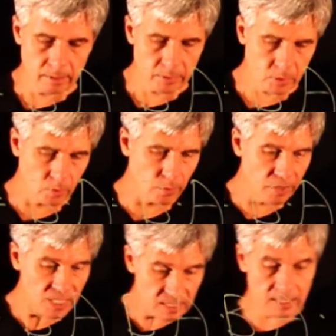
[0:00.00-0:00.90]
so
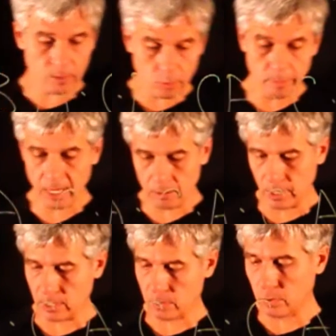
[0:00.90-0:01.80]
this 0
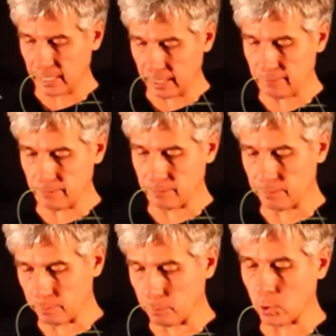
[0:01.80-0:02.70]
matrix will have
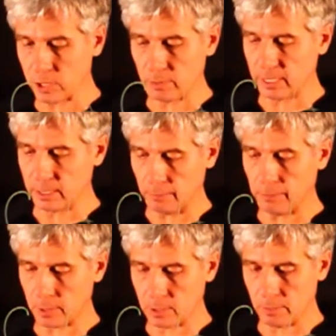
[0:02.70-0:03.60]
possibly a
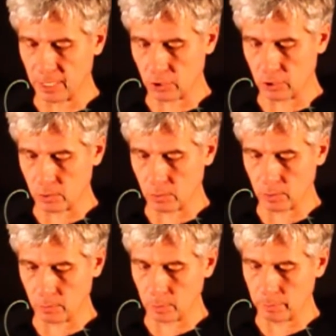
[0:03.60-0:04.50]
different dimension. So
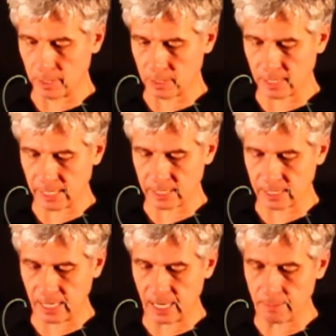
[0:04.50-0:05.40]
it will be size
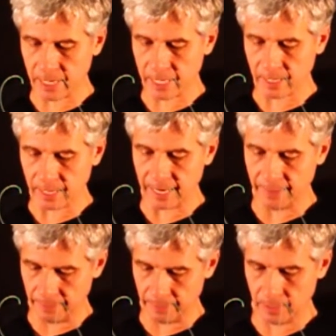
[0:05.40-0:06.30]
k by
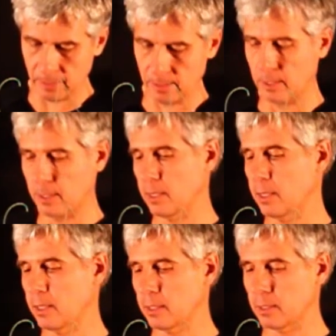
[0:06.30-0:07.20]
n,
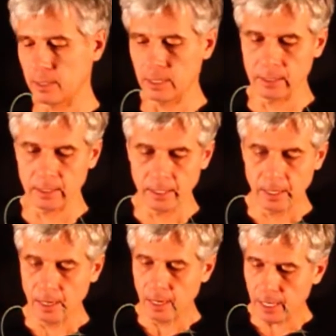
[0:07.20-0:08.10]
right?
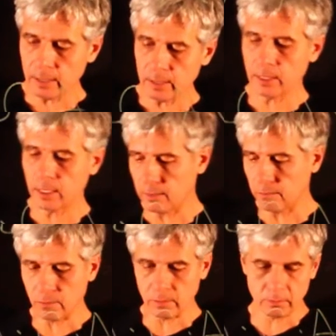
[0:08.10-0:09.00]
And
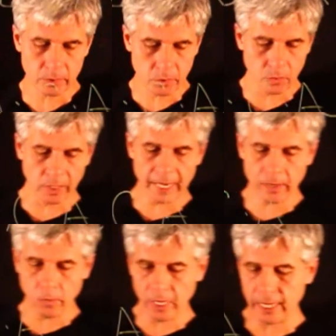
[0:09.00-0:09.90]
so
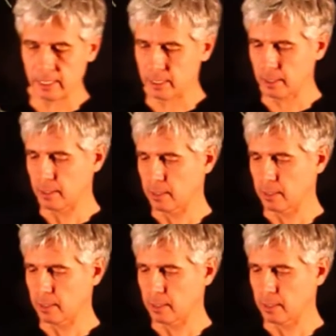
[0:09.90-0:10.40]
likewise,